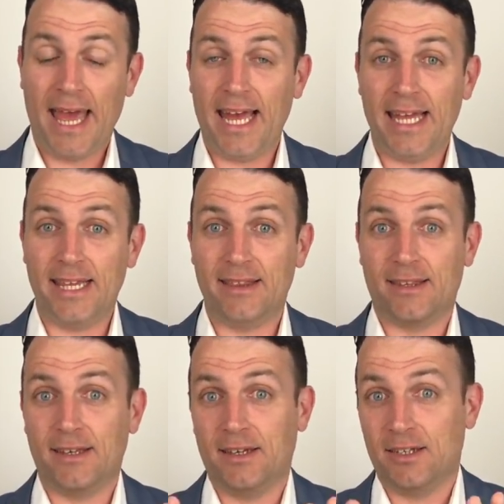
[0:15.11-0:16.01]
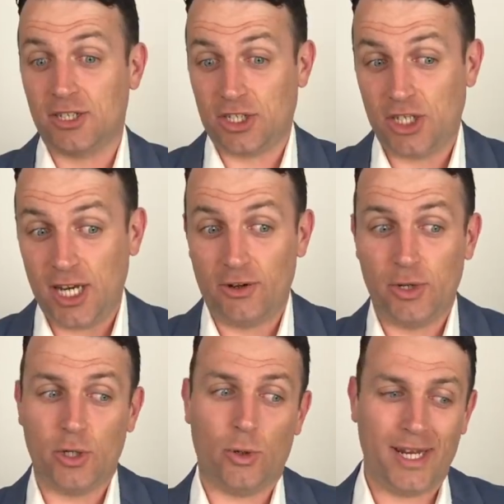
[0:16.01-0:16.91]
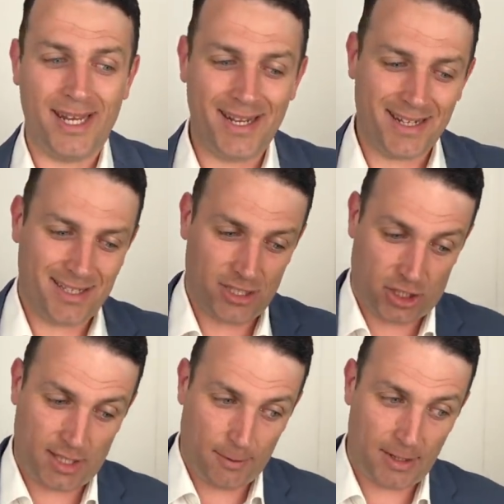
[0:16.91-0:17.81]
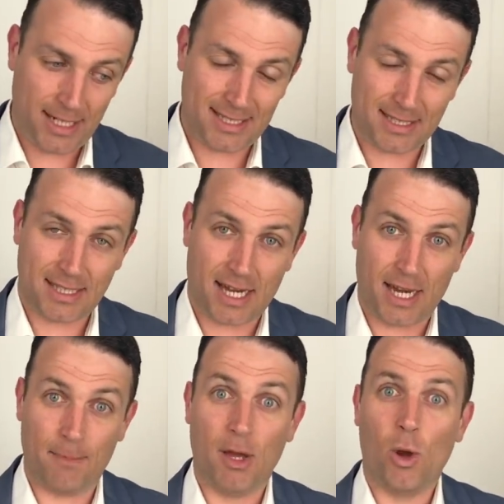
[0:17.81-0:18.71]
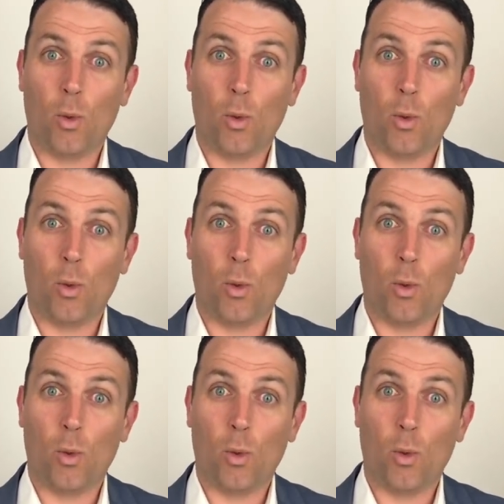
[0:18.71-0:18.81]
and uh, share you in a summarized time